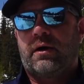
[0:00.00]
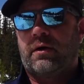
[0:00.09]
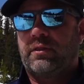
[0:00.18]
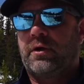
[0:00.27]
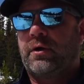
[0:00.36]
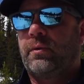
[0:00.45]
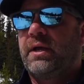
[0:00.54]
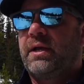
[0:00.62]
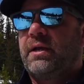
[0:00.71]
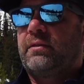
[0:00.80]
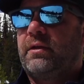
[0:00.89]
although
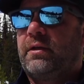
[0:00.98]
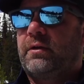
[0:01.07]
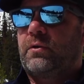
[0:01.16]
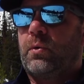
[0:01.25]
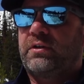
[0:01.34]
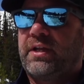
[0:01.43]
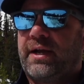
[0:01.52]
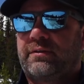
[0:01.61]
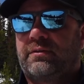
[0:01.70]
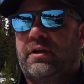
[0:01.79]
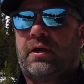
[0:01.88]
the
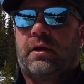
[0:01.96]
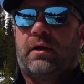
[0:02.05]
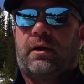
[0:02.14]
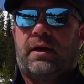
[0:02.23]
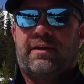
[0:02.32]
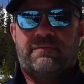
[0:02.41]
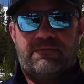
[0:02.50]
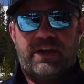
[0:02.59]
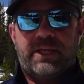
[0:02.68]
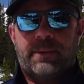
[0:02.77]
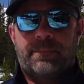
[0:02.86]
Gore-Tex uh,
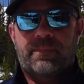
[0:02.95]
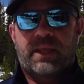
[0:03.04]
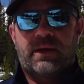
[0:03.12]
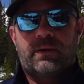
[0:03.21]
Infinium